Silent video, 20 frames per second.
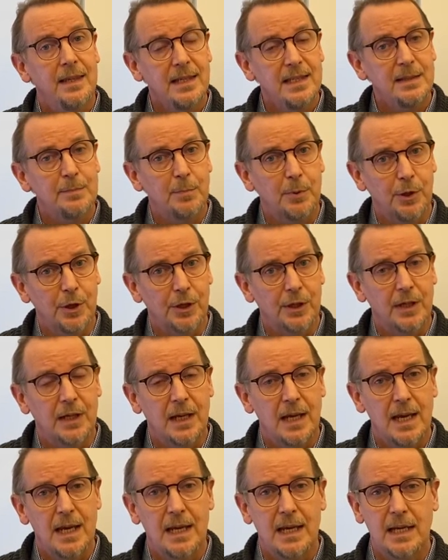This book
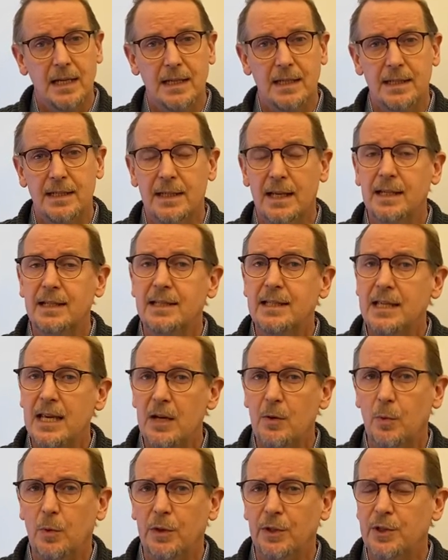is a
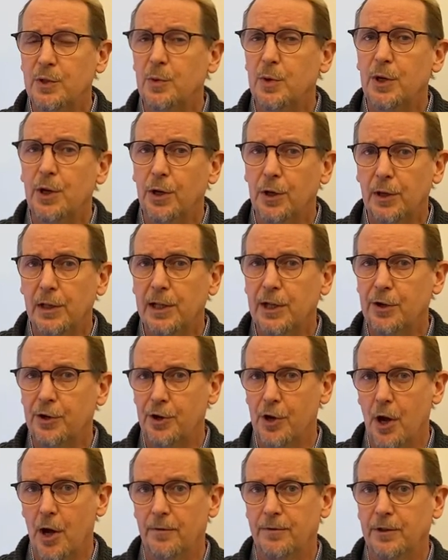sequel to an
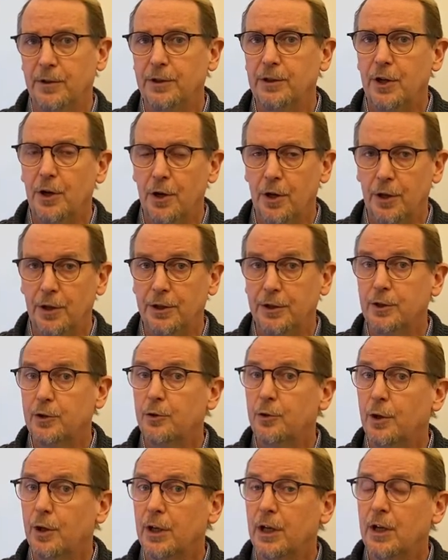earlier novel called
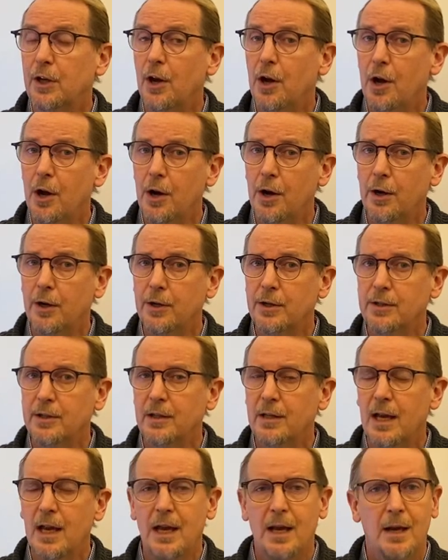Crooked Heart,
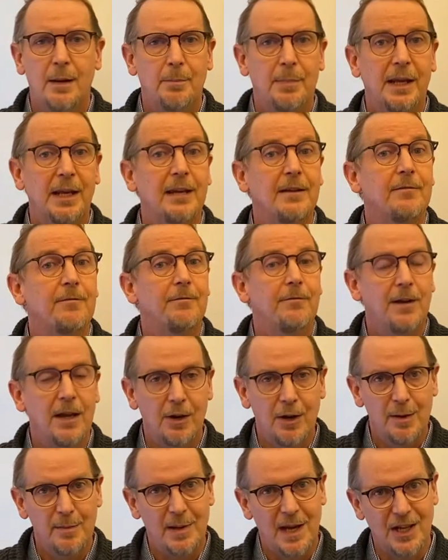but it
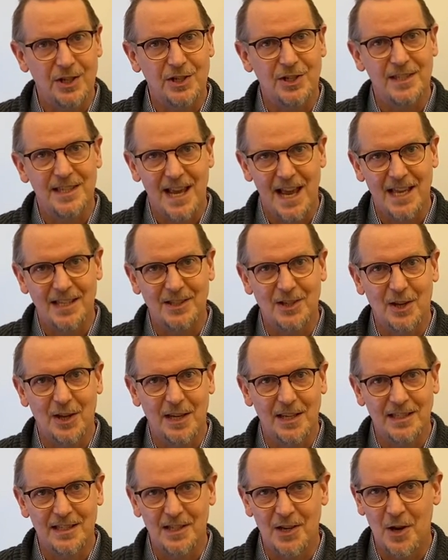very much stands
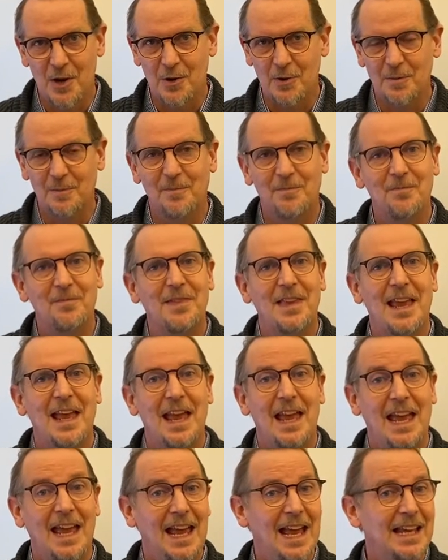on its own,
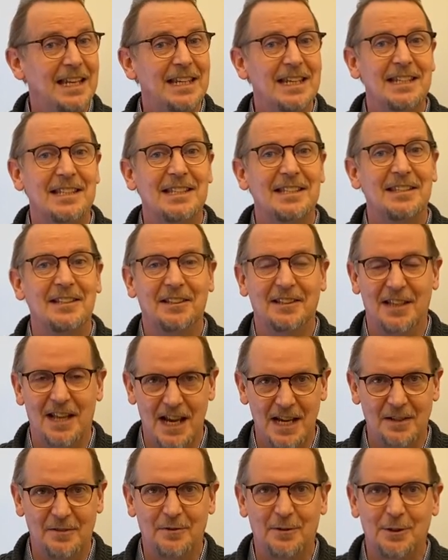and it's
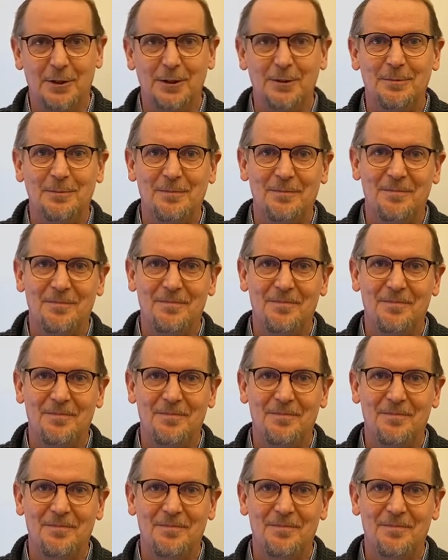delightful.